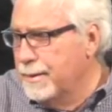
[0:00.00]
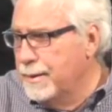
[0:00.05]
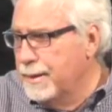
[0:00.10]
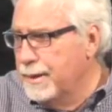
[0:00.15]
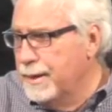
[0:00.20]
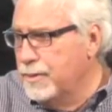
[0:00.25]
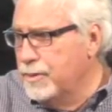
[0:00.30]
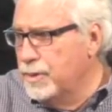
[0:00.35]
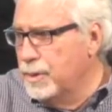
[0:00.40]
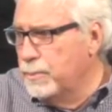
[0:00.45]

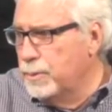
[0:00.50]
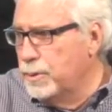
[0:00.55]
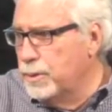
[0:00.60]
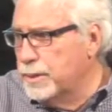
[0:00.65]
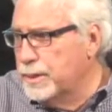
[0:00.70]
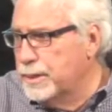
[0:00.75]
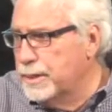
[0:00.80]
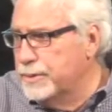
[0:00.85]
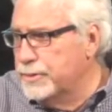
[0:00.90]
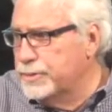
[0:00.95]
In the
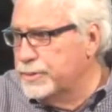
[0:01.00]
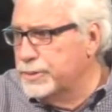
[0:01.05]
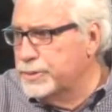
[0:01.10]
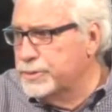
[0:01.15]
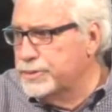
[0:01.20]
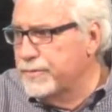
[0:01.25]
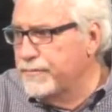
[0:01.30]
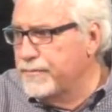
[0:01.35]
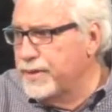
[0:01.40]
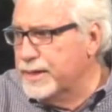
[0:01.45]
book, In
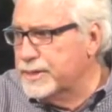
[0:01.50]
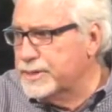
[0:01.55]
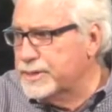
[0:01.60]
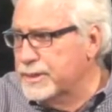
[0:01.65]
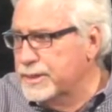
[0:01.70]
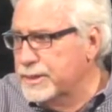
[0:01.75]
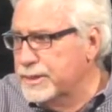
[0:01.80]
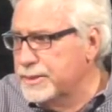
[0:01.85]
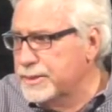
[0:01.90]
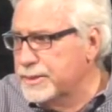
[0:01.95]
Search of
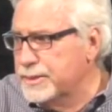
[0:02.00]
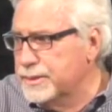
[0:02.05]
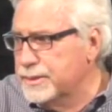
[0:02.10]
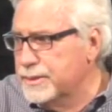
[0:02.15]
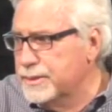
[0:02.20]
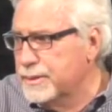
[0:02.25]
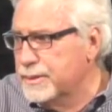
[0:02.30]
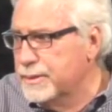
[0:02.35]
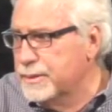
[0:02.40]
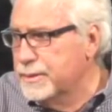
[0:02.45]
Excellence,
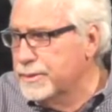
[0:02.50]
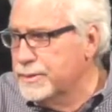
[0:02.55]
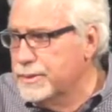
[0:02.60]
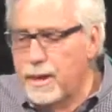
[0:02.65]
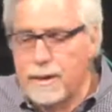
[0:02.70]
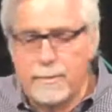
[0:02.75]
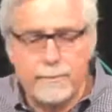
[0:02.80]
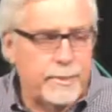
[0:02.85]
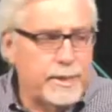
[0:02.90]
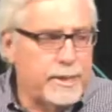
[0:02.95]

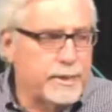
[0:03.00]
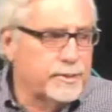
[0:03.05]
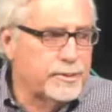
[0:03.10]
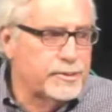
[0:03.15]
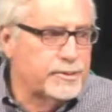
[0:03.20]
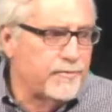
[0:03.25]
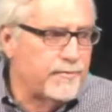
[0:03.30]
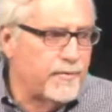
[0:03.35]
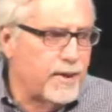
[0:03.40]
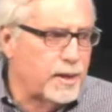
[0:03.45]
Tom
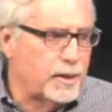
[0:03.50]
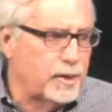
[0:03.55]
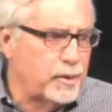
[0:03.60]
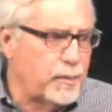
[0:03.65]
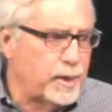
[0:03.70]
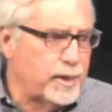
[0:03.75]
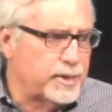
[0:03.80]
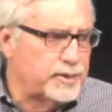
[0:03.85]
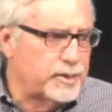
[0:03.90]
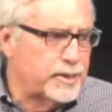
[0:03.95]
Peters
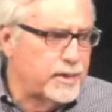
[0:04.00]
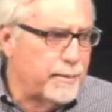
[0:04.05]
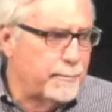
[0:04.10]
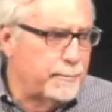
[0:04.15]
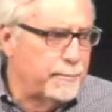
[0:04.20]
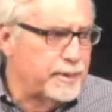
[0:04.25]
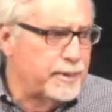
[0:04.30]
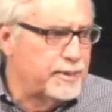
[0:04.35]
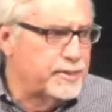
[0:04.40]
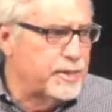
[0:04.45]
evaluates
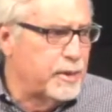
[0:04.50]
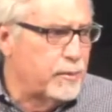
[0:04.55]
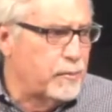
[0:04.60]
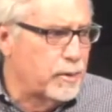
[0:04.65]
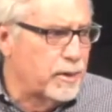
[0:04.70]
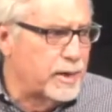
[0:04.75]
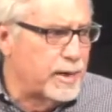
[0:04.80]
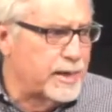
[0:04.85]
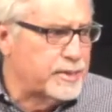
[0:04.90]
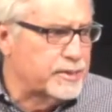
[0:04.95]
companies that
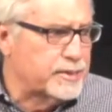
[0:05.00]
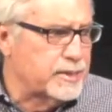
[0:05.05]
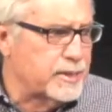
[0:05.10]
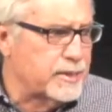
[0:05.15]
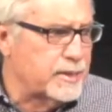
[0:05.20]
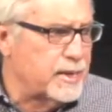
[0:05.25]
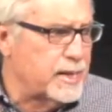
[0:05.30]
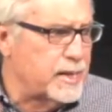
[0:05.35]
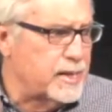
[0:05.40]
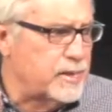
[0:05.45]
were
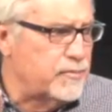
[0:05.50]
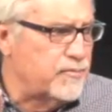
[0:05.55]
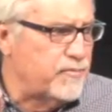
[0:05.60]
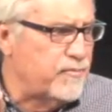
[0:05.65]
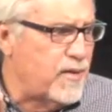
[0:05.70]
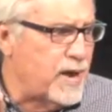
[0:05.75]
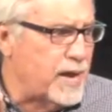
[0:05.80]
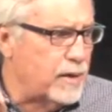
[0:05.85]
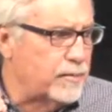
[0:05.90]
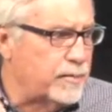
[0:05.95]
excellent, and he
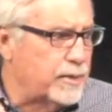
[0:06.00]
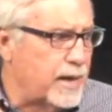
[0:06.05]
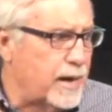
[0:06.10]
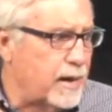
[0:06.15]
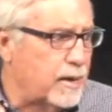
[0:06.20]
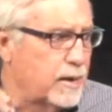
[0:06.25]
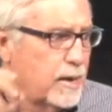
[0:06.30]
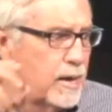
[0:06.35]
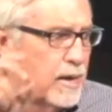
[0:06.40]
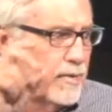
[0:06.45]
found
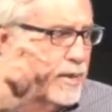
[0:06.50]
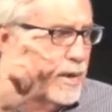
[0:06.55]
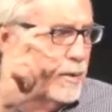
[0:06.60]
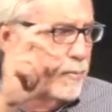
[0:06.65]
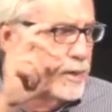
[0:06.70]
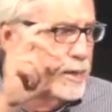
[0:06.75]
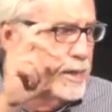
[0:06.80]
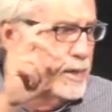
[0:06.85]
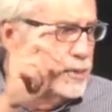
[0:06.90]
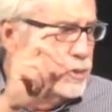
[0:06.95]
out that
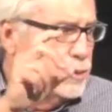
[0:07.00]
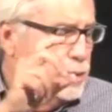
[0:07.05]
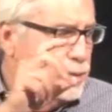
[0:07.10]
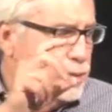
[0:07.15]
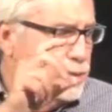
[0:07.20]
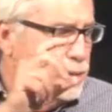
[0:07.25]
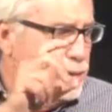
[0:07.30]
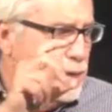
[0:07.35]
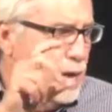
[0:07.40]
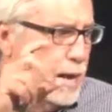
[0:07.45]
when he took
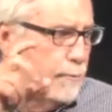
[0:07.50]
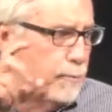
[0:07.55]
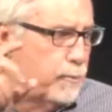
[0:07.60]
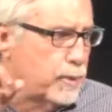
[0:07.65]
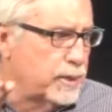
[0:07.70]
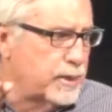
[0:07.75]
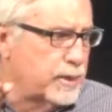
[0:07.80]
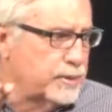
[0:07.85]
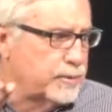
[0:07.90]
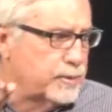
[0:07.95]
the top
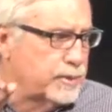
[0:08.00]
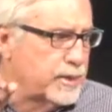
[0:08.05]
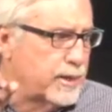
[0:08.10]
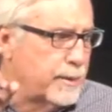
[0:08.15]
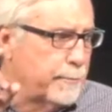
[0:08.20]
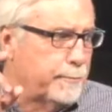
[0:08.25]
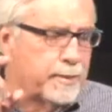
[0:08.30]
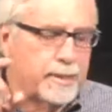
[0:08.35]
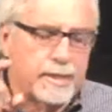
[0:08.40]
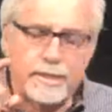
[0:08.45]
100
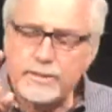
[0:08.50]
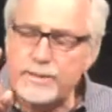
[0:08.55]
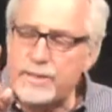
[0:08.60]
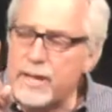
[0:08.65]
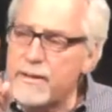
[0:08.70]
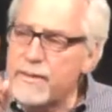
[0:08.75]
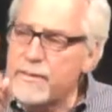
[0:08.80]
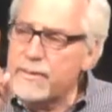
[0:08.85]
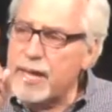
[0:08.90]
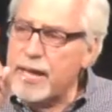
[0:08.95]
companies,
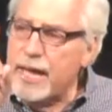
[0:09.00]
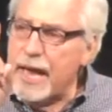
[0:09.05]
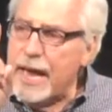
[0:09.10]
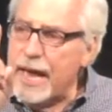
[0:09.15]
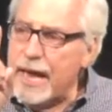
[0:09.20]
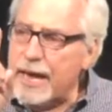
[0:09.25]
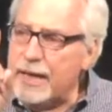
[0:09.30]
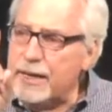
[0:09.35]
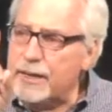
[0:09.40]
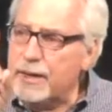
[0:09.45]
they
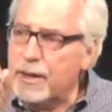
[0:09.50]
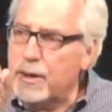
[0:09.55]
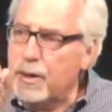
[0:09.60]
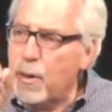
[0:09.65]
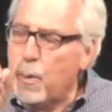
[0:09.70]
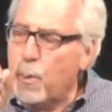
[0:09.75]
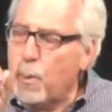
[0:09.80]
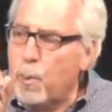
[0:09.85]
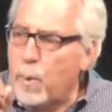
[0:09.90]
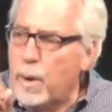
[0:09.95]
had
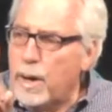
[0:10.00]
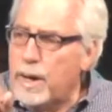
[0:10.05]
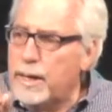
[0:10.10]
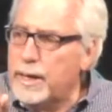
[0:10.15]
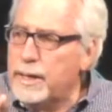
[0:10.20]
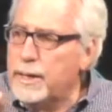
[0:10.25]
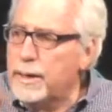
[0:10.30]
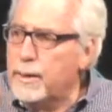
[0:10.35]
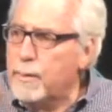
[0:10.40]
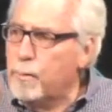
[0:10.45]

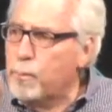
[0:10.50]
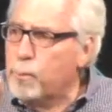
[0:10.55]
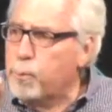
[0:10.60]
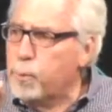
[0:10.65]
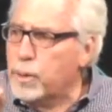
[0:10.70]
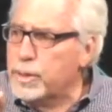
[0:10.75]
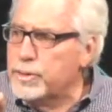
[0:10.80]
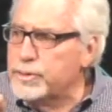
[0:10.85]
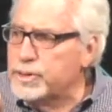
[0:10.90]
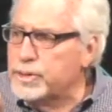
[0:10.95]
one
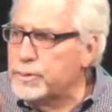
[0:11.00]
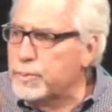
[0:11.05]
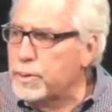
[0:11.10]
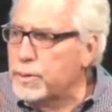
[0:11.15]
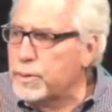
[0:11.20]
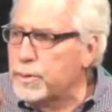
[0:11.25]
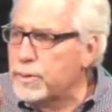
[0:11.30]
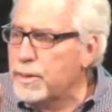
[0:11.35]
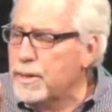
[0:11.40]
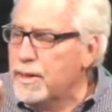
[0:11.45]

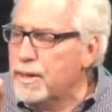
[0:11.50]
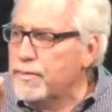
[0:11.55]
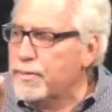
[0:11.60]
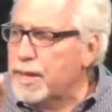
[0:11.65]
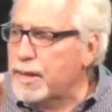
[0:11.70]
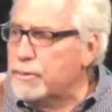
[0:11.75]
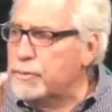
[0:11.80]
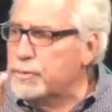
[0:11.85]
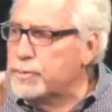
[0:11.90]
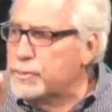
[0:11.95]
principle
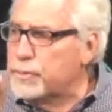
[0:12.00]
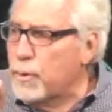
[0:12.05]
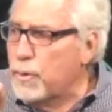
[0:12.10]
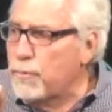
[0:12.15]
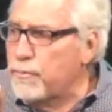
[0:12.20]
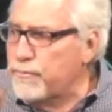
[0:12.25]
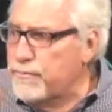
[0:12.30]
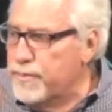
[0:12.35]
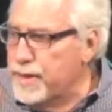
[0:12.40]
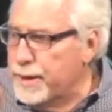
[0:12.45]
that
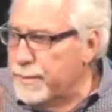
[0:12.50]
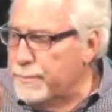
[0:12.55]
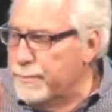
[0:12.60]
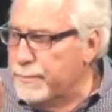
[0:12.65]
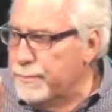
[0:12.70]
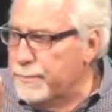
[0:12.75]
drove them.